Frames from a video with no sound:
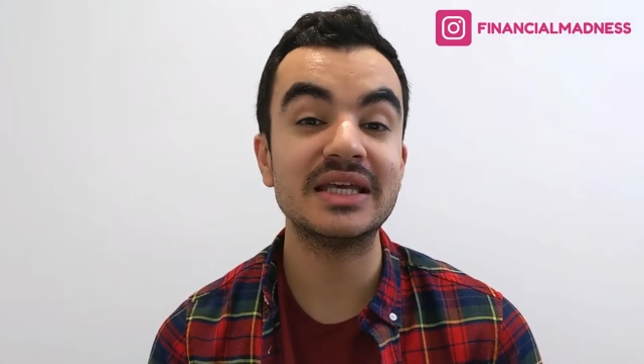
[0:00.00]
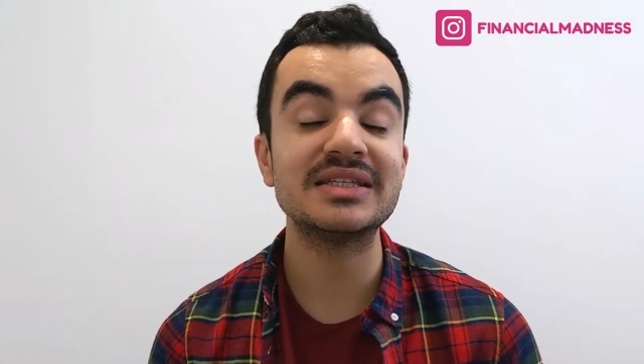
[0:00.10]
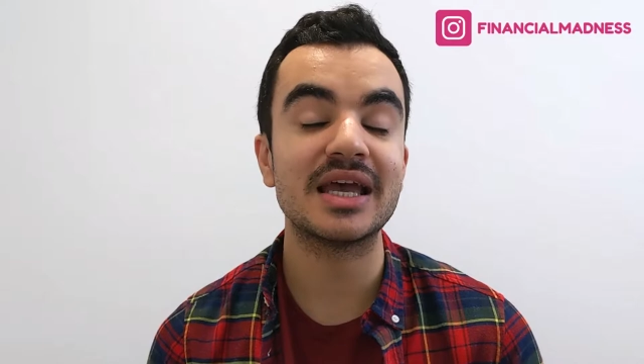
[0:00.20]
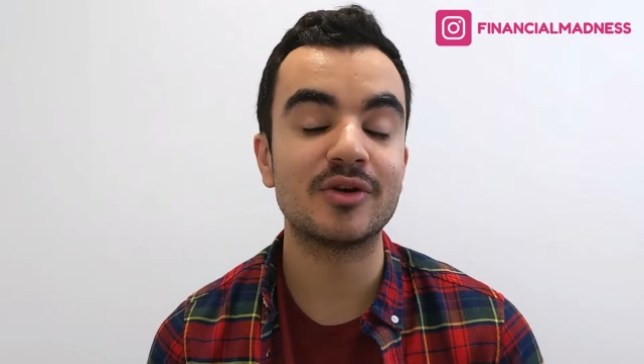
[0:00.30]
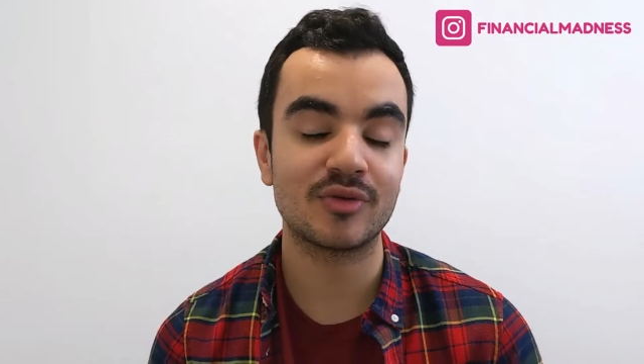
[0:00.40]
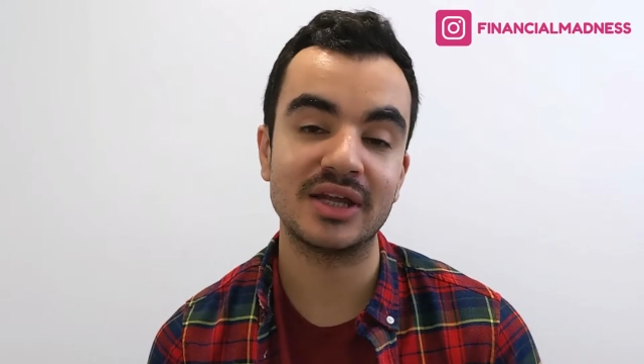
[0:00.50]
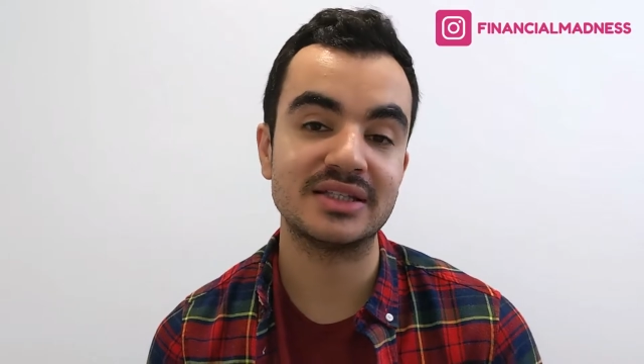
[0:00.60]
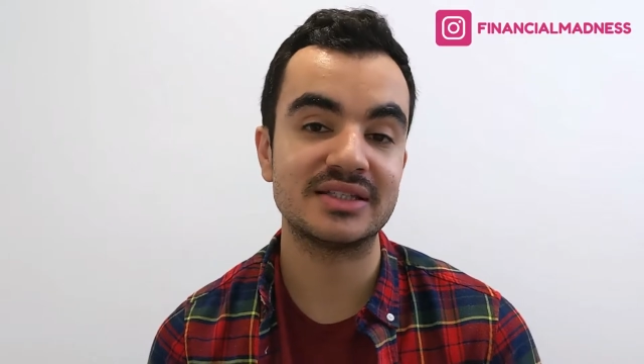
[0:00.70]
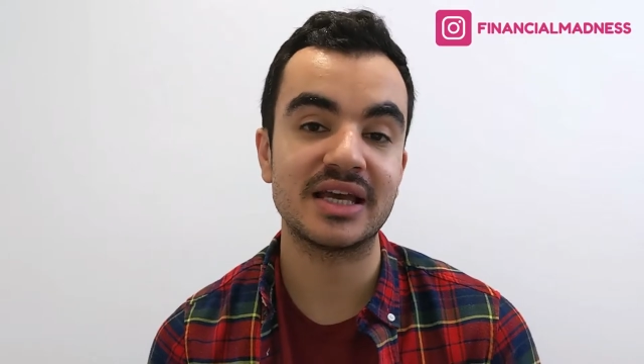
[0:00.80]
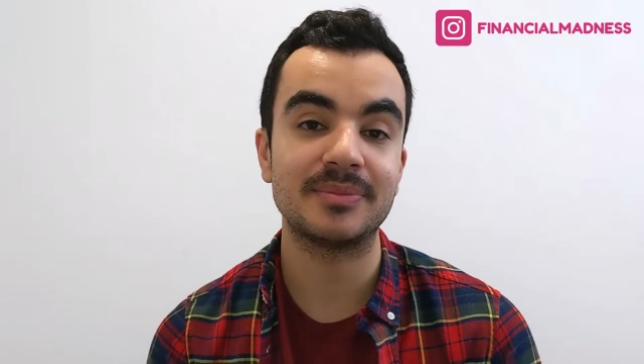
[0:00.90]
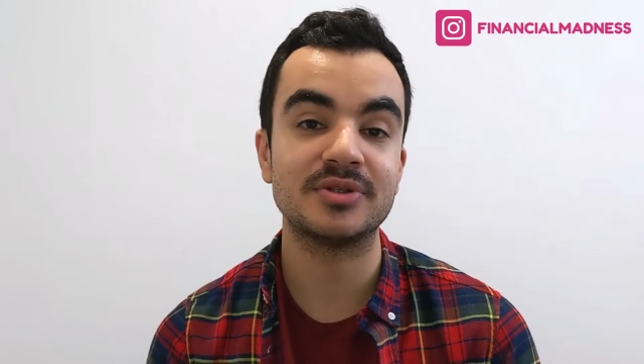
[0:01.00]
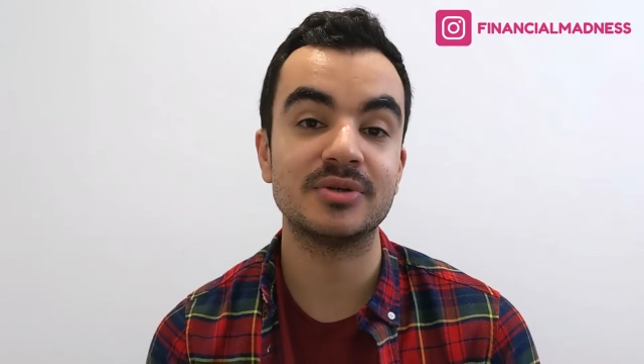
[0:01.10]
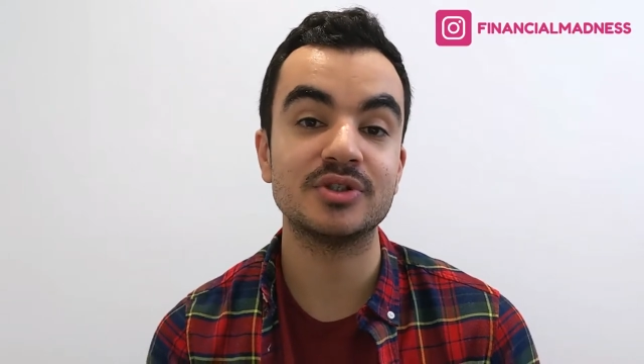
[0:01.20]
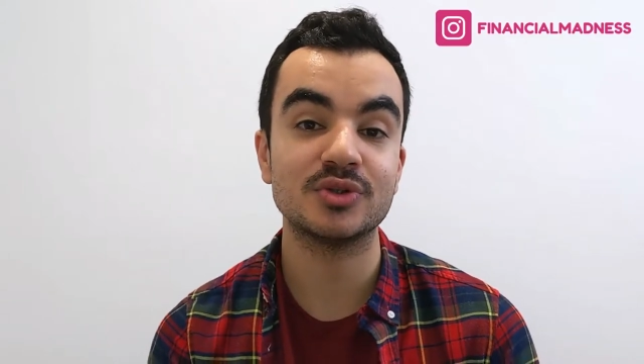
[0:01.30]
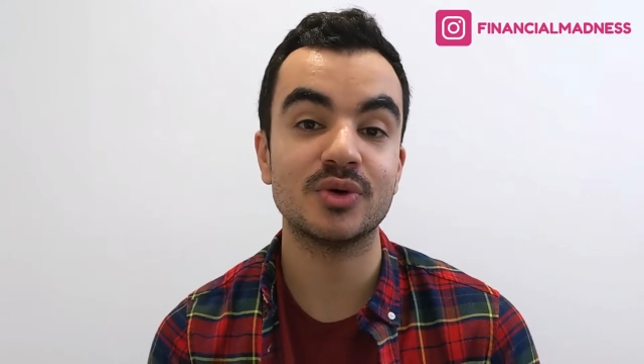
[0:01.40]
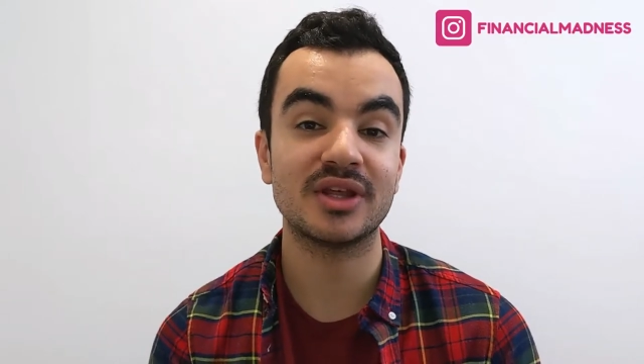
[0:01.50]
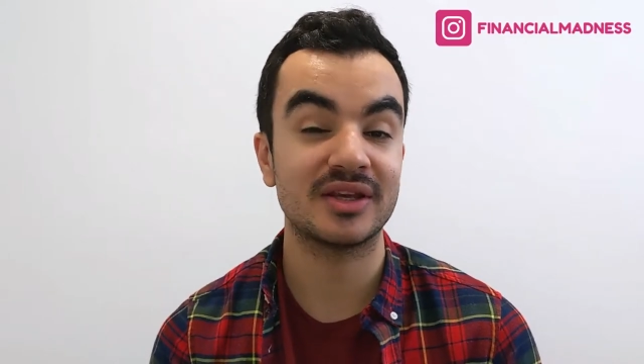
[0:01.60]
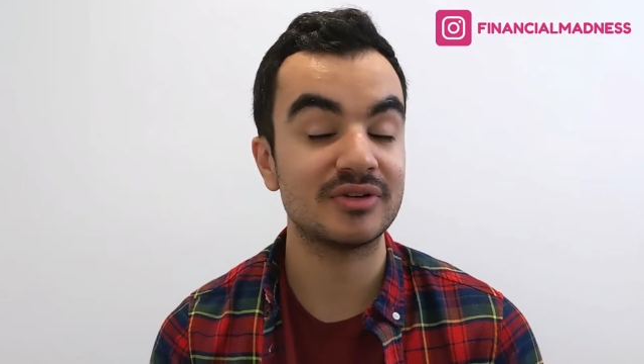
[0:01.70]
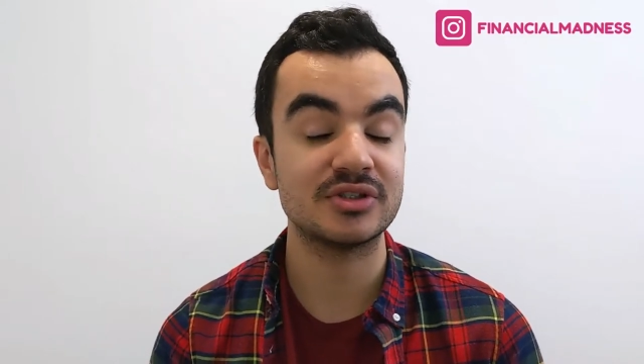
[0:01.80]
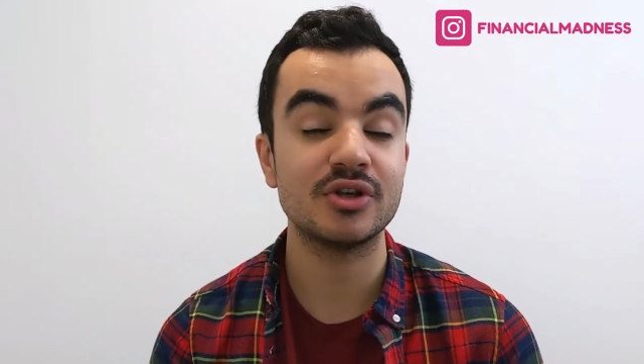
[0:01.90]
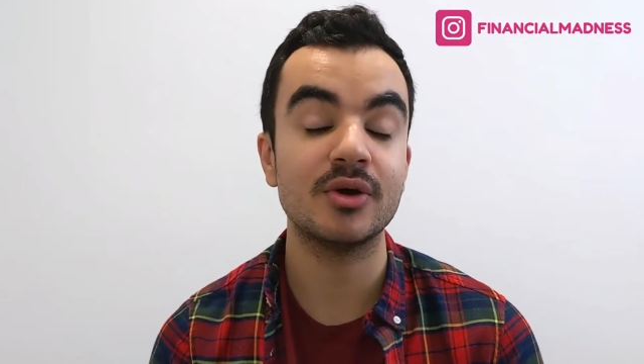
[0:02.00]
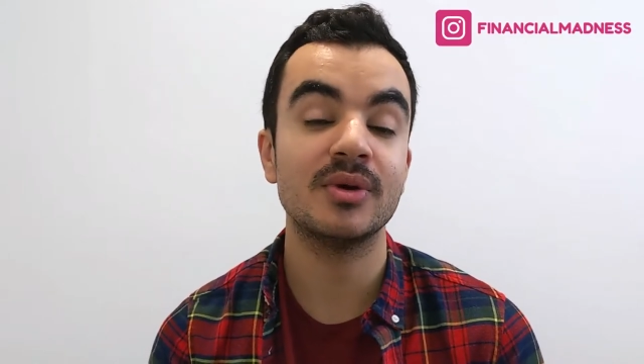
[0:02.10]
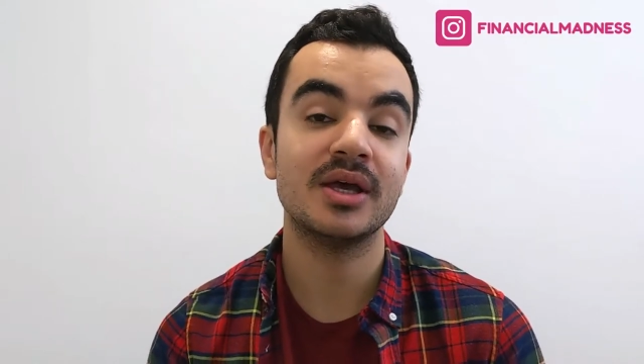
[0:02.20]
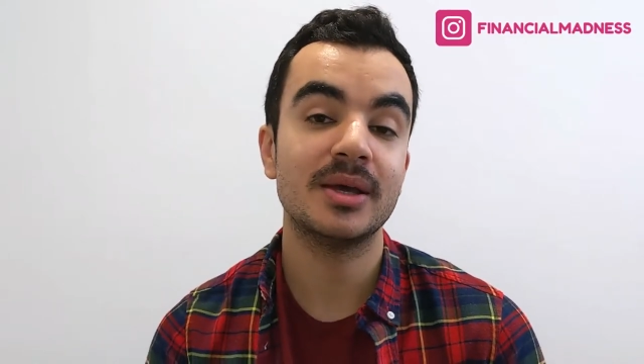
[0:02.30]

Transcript: is a great step to ensure that there is no